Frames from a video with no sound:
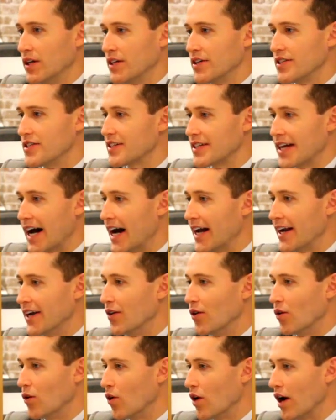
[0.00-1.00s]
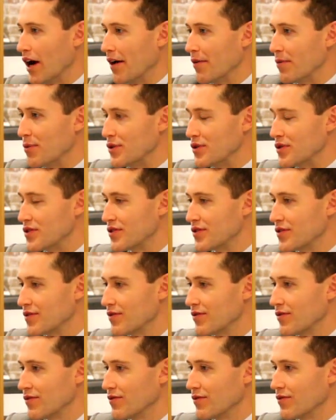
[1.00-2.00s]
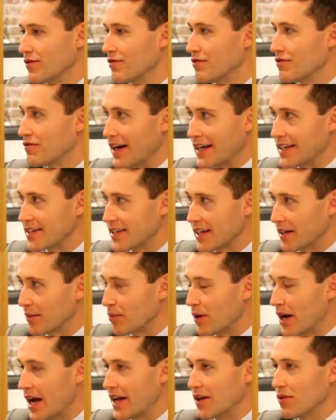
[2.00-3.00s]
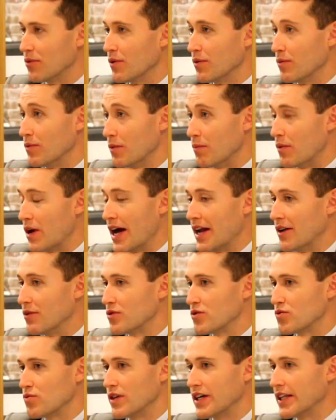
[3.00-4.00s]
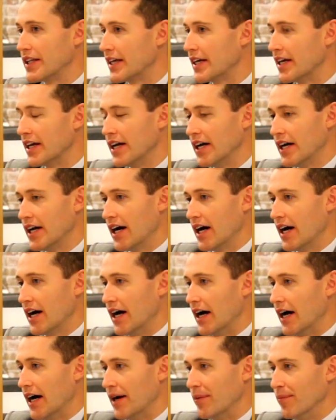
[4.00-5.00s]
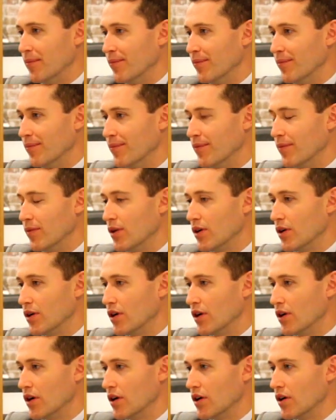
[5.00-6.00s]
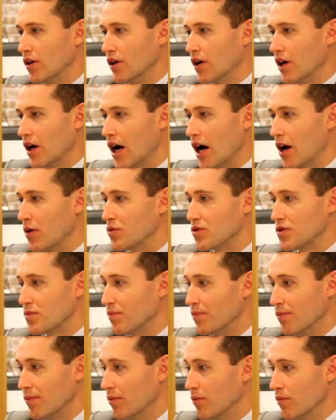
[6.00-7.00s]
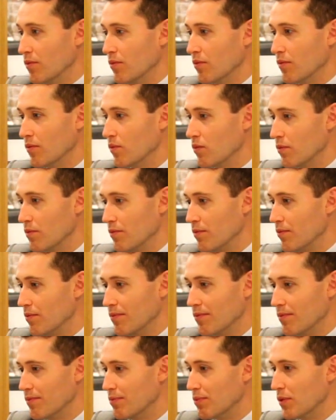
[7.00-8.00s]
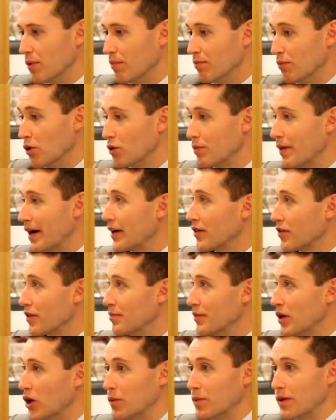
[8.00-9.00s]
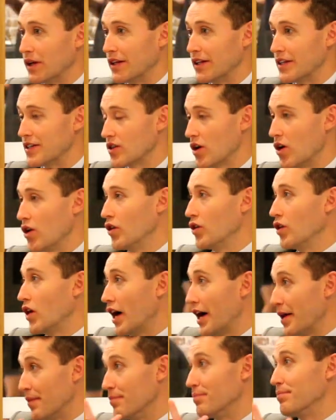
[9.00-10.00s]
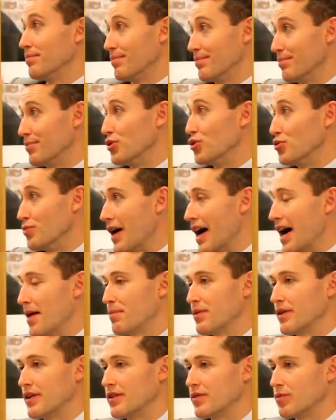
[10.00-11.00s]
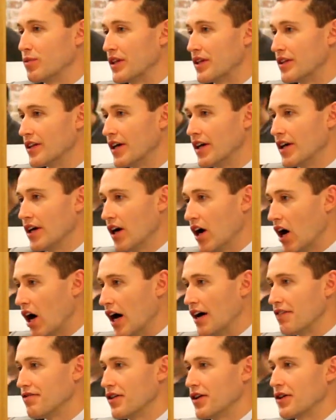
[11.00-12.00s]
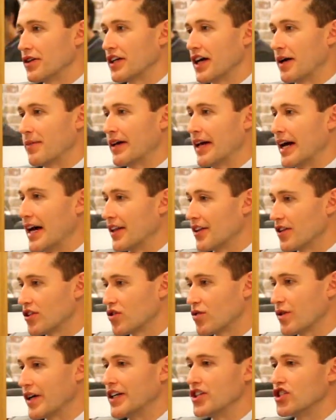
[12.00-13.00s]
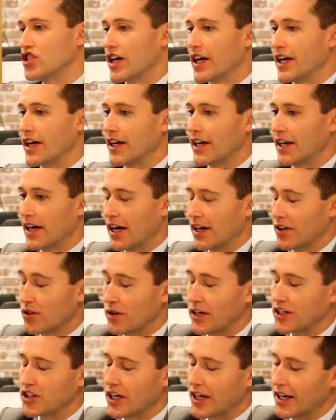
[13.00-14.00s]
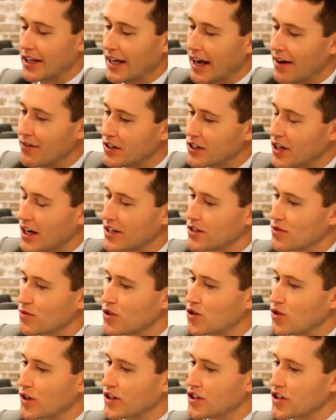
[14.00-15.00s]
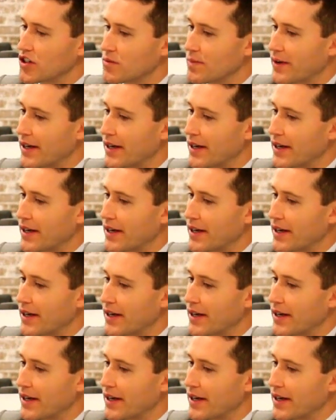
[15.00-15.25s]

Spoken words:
started, or I was facing the brand. It was really I was a bookmaker in Melbourne, and this online boom happened with iPhone coming out and 3G and the advertising restrictions